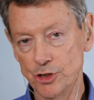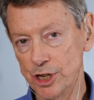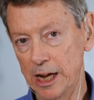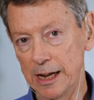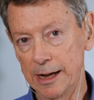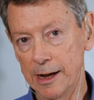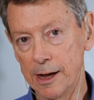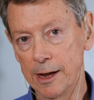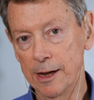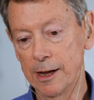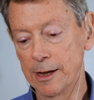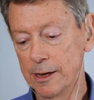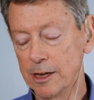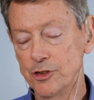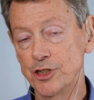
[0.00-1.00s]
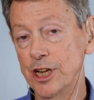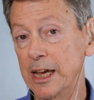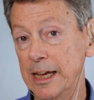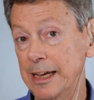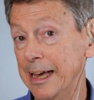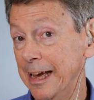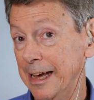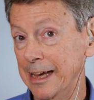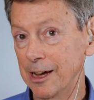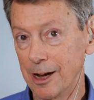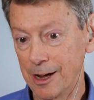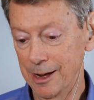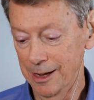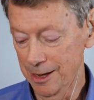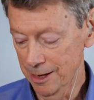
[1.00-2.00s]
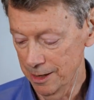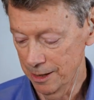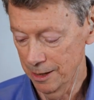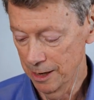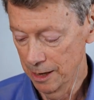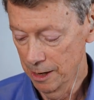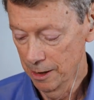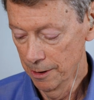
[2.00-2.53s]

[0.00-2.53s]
J-A-I-N,